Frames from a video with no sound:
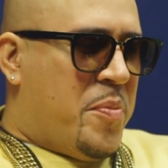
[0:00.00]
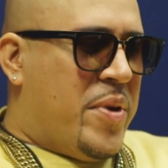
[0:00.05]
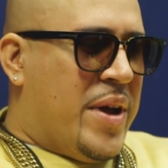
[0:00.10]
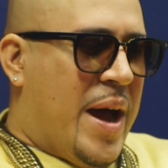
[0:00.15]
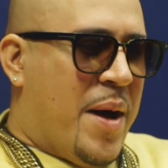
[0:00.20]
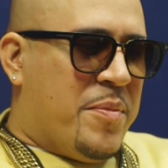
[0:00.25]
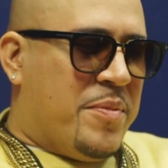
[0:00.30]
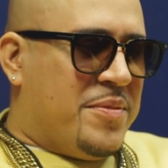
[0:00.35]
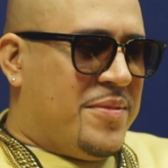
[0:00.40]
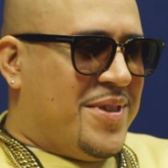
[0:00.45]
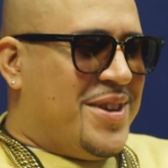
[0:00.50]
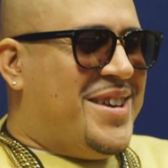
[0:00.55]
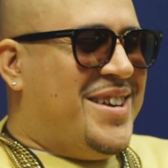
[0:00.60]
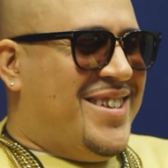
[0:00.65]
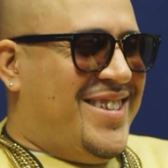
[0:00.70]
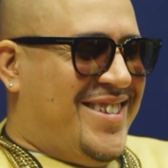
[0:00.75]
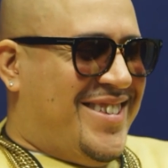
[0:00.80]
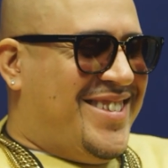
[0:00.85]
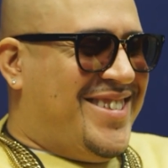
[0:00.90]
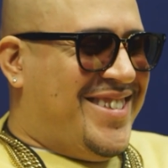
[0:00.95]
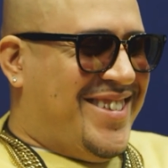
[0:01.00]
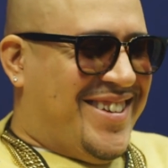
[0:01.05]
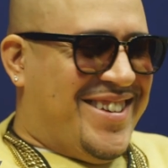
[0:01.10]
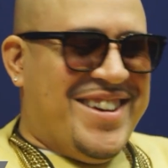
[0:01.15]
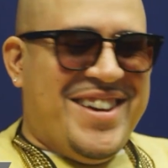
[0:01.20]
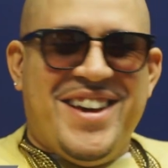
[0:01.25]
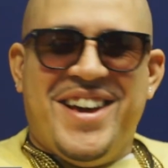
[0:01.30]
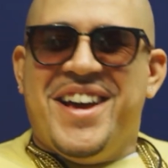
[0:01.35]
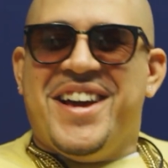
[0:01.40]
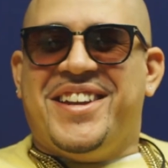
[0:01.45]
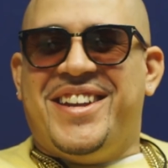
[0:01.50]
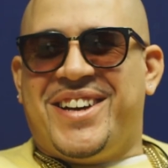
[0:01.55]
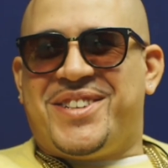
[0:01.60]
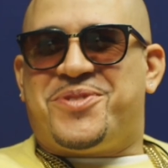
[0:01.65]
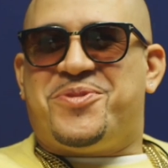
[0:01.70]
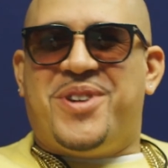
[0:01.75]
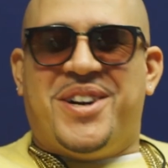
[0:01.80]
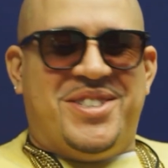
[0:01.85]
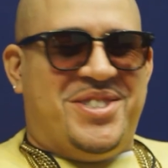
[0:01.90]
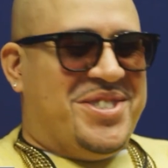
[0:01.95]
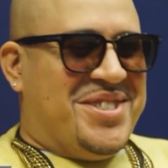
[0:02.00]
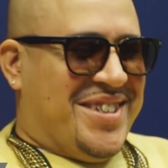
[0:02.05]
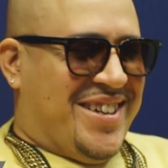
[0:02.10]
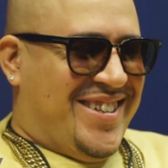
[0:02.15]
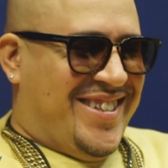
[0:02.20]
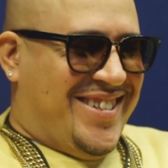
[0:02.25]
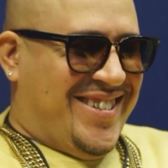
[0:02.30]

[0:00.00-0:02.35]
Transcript: But I'm, next question.